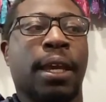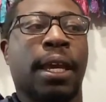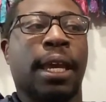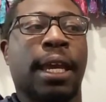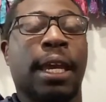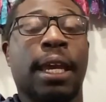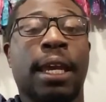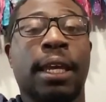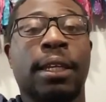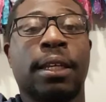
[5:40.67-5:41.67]

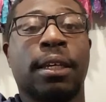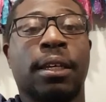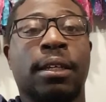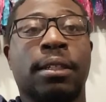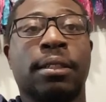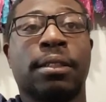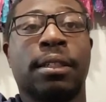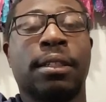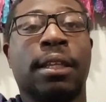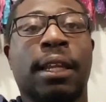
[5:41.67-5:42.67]
And
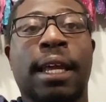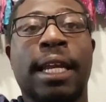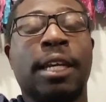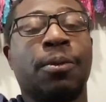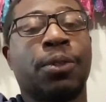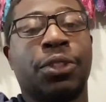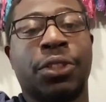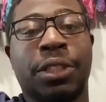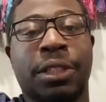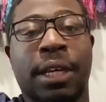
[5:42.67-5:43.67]
the lady was
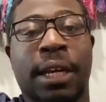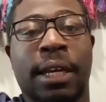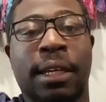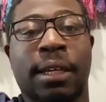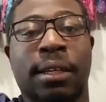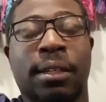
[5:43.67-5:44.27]
just like,